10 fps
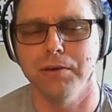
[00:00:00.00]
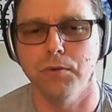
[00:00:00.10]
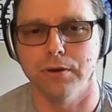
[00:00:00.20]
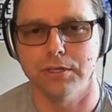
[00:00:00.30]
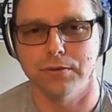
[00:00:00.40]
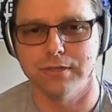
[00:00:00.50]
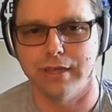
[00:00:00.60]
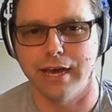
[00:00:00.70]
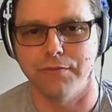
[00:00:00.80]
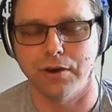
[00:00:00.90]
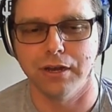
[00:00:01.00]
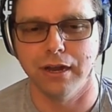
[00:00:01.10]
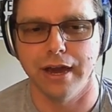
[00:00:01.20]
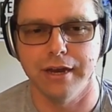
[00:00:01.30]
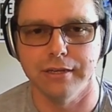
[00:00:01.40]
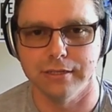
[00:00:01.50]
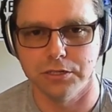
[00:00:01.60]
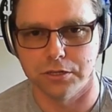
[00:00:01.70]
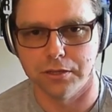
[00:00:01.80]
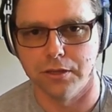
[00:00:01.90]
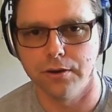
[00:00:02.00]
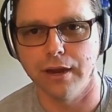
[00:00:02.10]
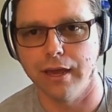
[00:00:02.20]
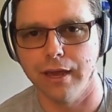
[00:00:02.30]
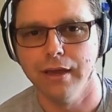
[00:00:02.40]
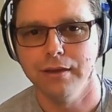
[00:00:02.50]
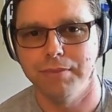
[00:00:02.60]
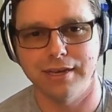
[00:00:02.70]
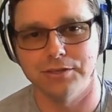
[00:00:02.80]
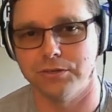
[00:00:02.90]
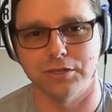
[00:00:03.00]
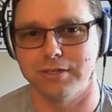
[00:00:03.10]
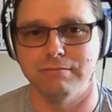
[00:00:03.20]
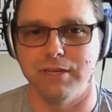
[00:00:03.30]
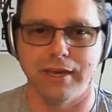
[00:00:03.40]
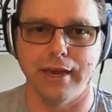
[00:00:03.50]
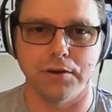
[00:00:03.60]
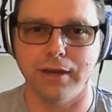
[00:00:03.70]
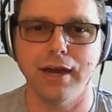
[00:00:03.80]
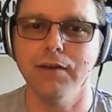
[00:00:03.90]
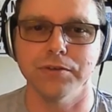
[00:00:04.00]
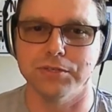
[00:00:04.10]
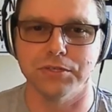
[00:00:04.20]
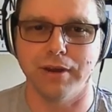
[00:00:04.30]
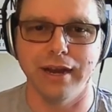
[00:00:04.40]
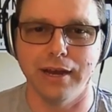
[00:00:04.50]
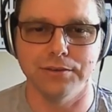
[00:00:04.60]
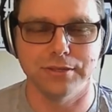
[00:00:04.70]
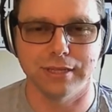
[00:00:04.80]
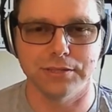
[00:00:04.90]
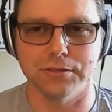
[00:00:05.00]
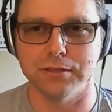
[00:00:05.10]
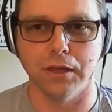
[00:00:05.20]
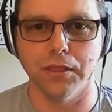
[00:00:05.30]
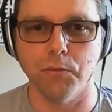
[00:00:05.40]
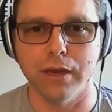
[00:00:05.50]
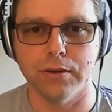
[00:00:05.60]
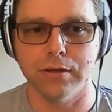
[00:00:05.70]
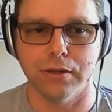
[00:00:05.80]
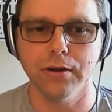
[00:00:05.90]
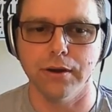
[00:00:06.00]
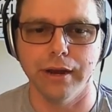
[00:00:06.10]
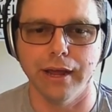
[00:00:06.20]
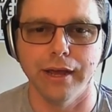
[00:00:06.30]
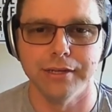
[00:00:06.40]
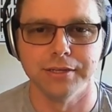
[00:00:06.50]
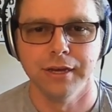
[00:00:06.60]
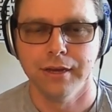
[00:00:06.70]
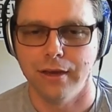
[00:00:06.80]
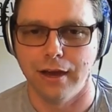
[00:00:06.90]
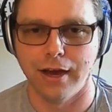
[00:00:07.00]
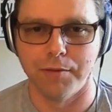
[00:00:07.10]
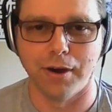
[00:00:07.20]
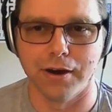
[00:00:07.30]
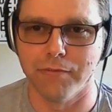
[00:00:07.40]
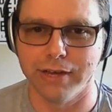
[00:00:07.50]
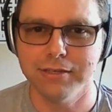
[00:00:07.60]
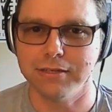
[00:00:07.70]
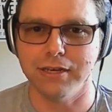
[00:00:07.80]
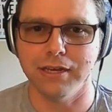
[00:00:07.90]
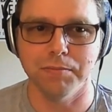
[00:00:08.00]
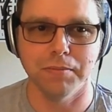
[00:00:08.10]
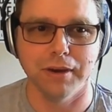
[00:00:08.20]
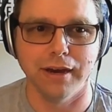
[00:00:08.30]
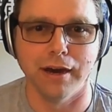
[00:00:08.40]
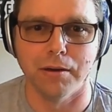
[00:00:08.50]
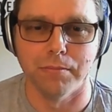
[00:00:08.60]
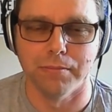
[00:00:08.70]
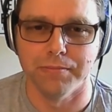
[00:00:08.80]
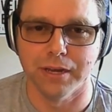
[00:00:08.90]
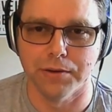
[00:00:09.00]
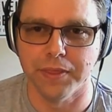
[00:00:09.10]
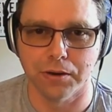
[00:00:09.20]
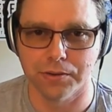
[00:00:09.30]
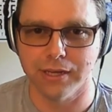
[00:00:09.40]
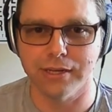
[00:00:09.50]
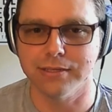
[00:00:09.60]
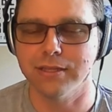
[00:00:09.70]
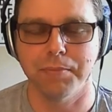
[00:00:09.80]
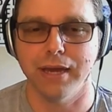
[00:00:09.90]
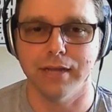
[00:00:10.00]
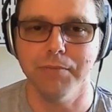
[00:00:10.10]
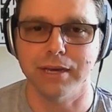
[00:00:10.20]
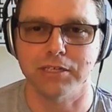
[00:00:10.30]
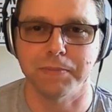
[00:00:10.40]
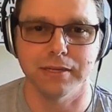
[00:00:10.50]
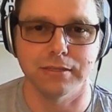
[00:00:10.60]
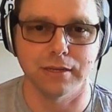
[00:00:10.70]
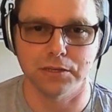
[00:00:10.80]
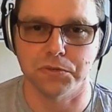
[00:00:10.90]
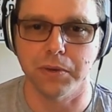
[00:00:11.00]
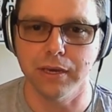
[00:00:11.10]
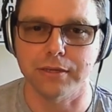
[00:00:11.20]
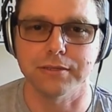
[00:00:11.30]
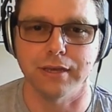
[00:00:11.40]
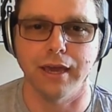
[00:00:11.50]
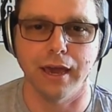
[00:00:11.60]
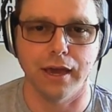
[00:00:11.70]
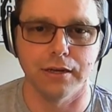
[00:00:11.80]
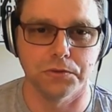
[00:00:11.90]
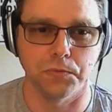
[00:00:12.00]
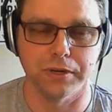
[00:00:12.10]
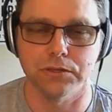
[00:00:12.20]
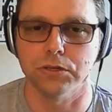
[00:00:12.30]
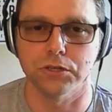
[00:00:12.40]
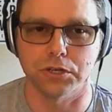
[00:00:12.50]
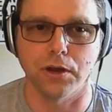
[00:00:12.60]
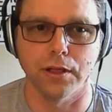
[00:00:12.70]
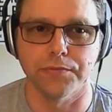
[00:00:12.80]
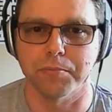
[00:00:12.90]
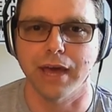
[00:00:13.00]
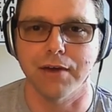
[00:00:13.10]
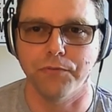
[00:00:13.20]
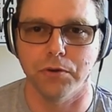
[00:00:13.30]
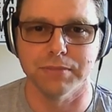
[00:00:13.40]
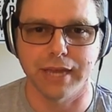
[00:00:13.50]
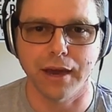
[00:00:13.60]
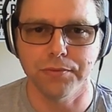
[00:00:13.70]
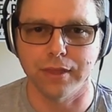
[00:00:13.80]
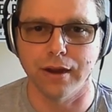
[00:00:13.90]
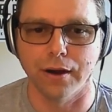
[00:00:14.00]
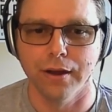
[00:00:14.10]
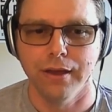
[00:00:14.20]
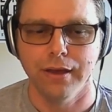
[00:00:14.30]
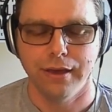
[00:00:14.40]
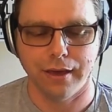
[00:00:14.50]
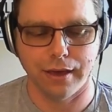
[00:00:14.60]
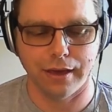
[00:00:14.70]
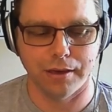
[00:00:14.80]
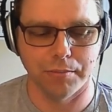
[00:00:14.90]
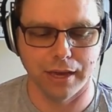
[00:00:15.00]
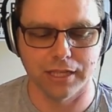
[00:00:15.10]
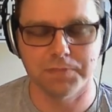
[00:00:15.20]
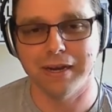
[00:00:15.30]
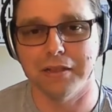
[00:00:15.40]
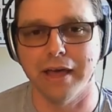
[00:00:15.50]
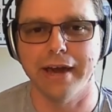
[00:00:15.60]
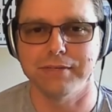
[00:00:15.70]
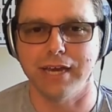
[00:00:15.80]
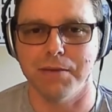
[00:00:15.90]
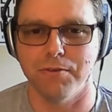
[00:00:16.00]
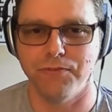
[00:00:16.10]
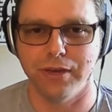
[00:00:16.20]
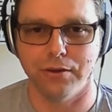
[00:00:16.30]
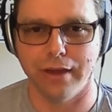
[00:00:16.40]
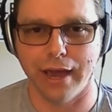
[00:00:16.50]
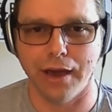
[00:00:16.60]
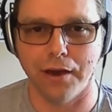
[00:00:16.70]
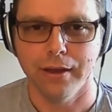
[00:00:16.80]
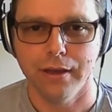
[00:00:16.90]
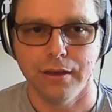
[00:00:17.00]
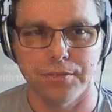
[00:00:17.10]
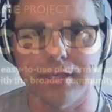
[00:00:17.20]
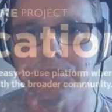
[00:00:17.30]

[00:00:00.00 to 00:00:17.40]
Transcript: more towards a lot of online and digital learning because they're just you can't go to conferences right now, so this is the only way you can learn. And um, our events team, um, you know, in the early days of the pandemic, spent six weeks and researched all of the platforms out there, um, and spent a lot of time figuring out these